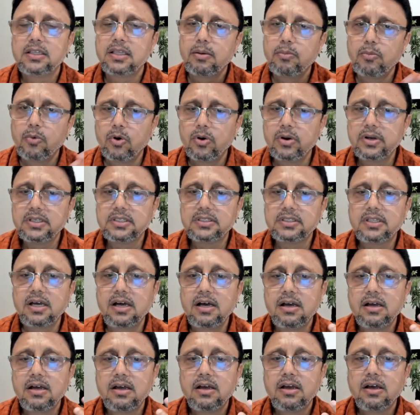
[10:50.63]
the more is
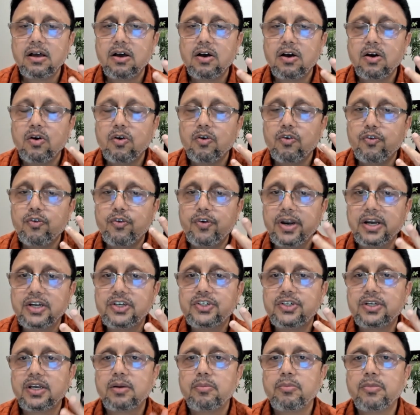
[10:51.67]
the
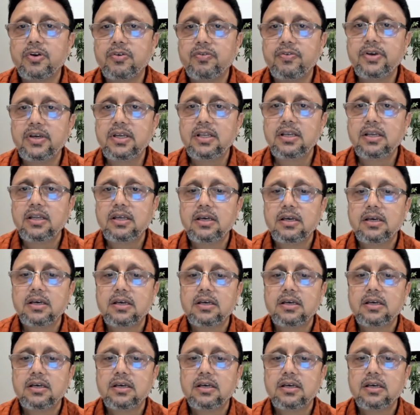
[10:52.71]
friction between